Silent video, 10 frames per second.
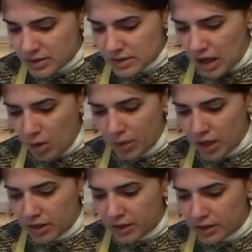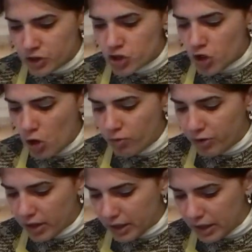salmon. It's so
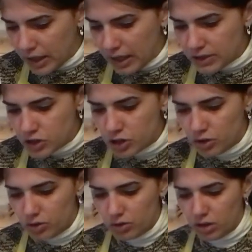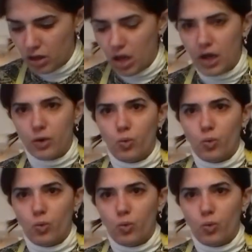fucking nice, dude. Like,